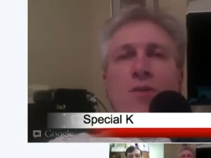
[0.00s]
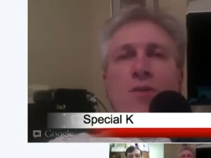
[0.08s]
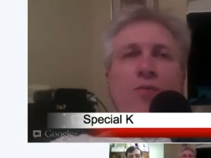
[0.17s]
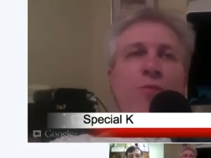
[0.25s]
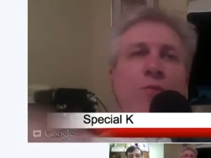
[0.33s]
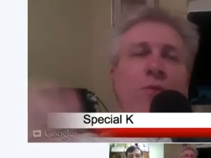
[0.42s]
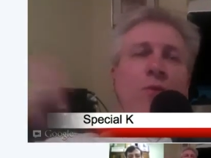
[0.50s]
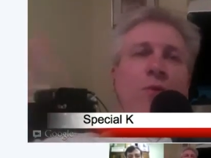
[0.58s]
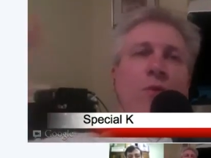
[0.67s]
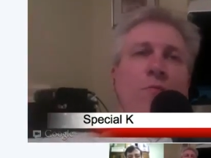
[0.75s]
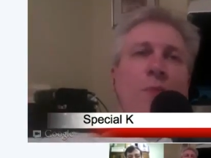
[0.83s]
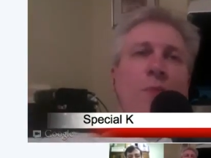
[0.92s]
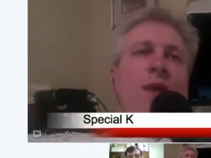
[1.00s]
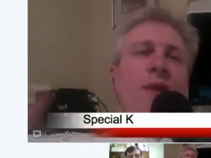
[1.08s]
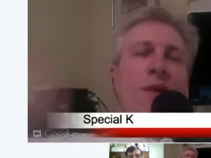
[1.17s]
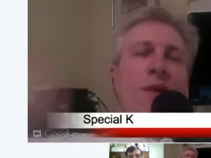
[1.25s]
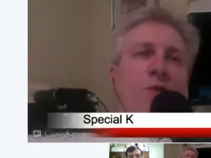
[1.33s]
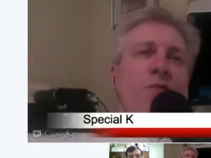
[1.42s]
to make it
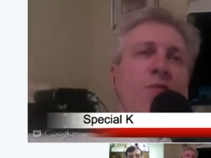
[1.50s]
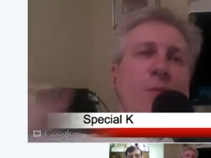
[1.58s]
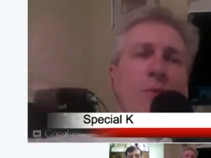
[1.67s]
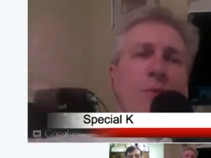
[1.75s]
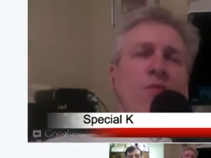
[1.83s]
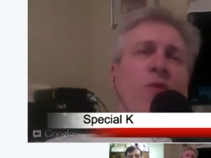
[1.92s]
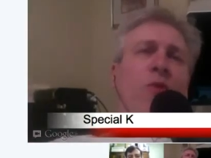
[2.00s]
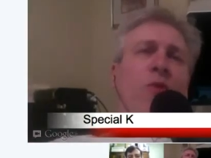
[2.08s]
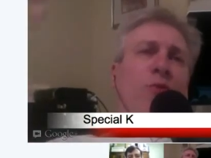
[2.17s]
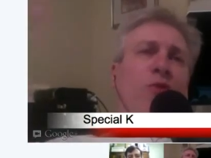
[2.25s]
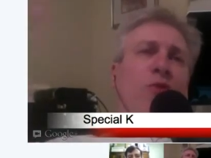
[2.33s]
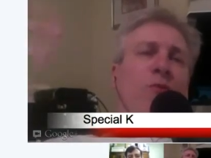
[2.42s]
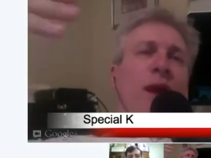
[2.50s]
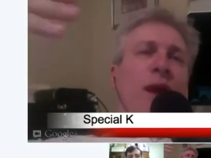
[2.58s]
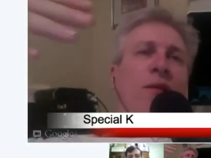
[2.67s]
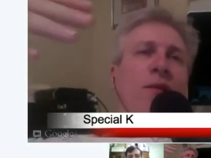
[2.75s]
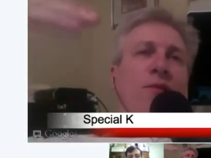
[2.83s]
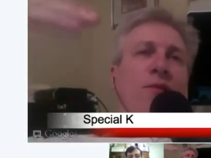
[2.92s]
easier for you to
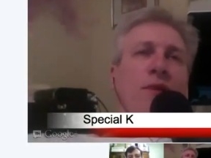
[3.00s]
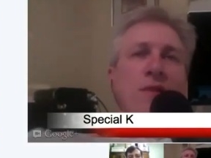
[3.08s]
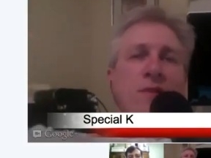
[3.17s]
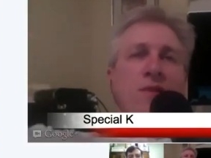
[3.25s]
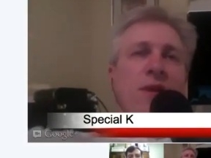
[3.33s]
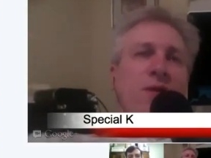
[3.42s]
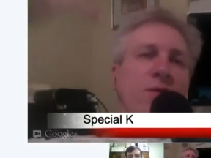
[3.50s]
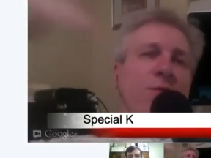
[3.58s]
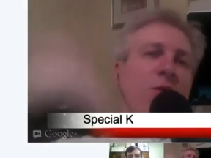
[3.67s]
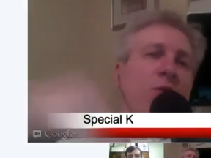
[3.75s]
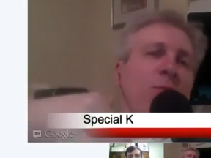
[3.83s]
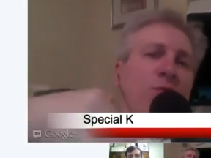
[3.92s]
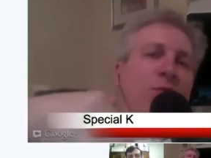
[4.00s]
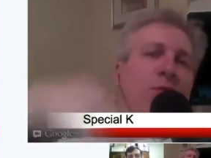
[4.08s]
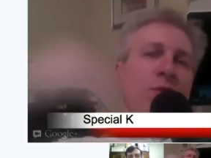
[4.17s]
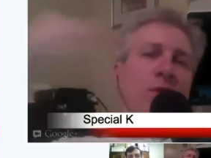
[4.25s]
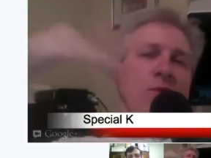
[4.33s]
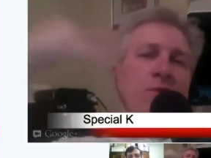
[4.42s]
programmatically say this has to be loaded before
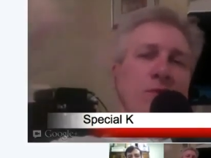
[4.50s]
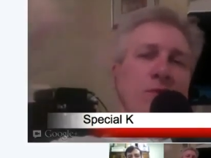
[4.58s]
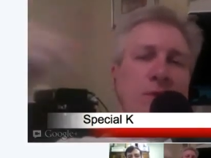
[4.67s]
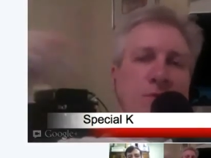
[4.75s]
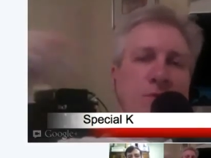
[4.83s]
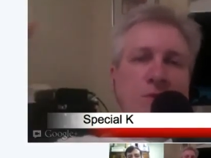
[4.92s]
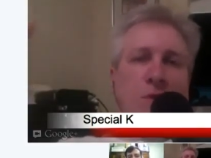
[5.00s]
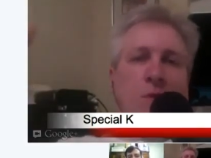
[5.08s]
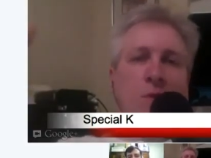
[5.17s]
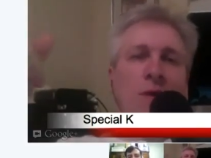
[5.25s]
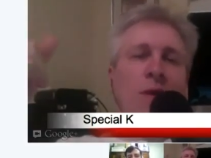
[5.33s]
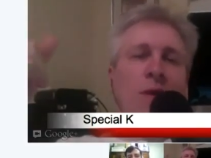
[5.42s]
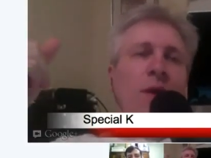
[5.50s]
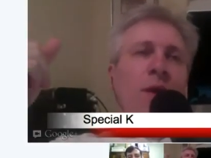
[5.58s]
this, and so on.